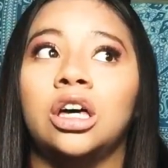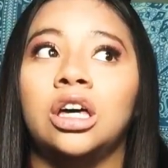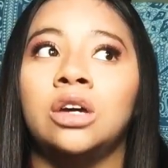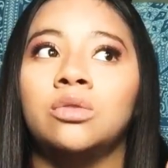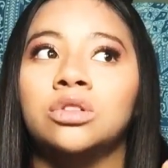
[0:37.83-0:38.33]

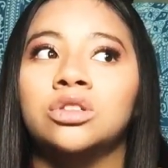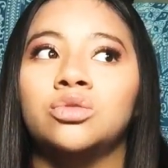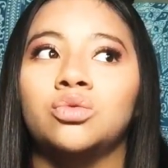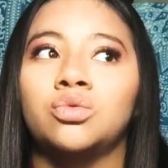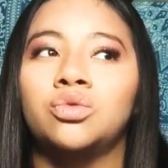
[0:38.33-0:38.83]
it was
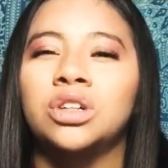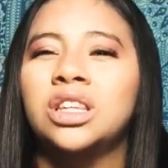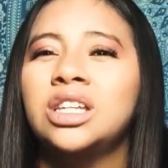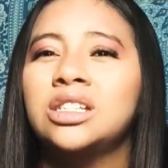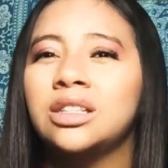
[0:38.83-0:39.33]

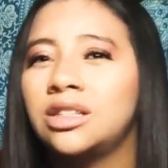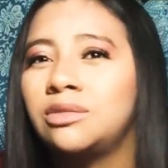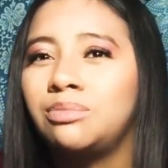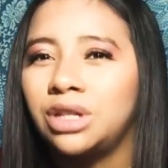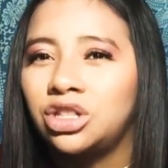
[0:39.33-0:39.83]
really
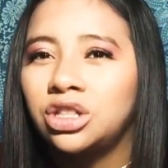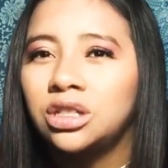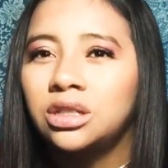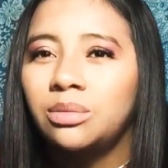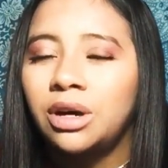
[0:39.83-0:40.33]

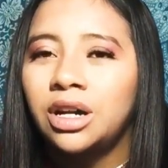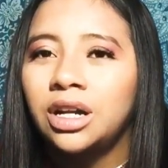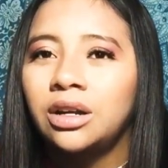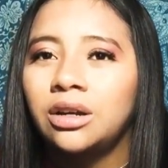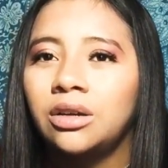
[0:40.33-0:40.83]
suspicious about
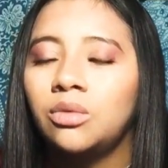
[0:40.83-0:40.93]
it.